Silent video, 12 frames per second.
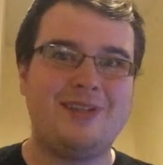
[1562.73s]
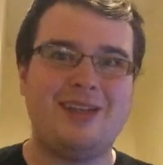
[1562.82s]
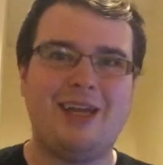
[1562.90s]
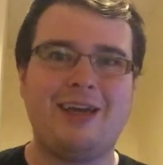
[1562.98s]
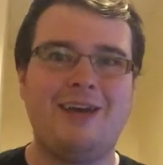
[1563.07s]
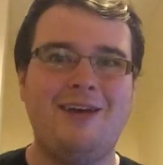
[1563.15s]
And
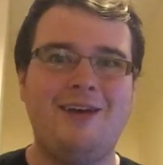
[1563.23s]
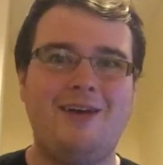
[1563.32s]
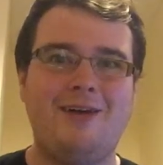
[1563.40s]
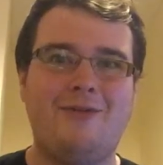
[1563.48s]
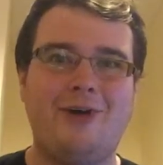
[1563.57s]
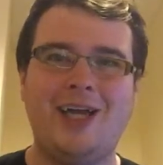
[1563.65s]
they're like,
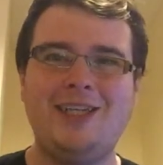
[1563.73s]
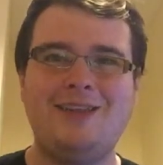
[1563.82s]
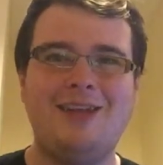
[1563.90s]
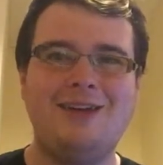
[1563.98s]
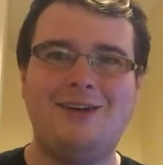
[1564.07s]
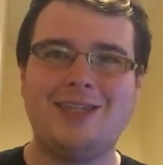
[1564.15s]
why did
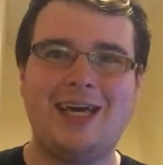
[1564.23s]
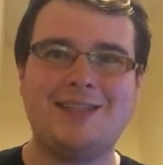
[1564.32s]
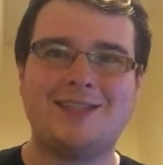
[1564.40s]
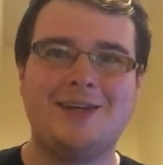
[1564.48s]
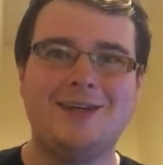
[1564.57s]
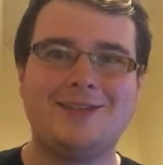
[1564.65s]
they not
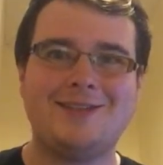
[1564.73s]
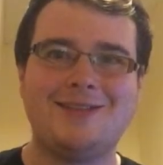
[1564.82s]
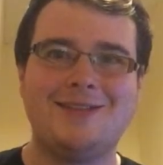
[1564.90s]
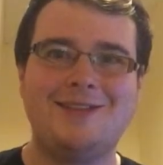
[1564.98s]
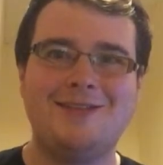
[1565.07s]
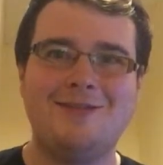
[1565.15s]
ask us?
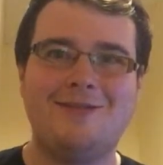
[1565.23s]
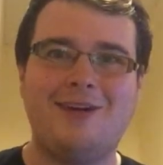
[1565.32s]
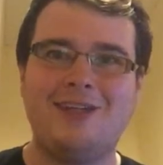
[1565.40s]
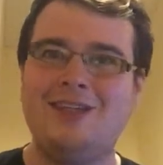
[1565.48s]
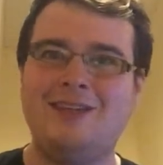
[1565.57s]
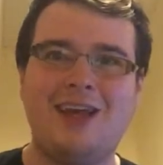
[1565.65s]

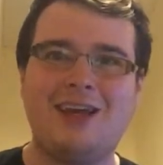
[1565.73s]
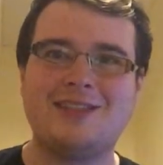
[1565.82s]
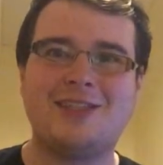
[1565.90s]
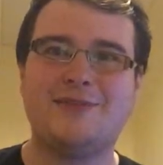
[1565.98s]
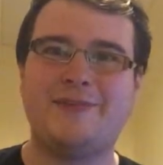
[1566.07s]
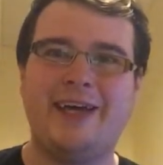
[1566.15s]
Why didn't they
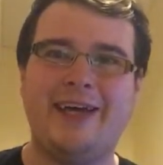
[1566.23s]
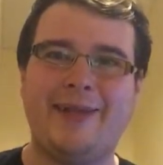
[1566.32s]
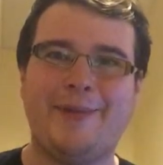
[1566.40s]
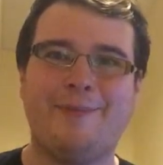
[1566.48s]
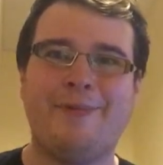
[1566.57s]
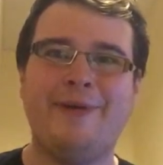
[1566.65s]
ask us for
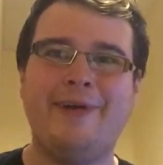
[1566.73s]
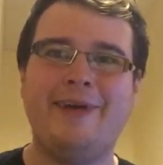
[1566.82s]
help?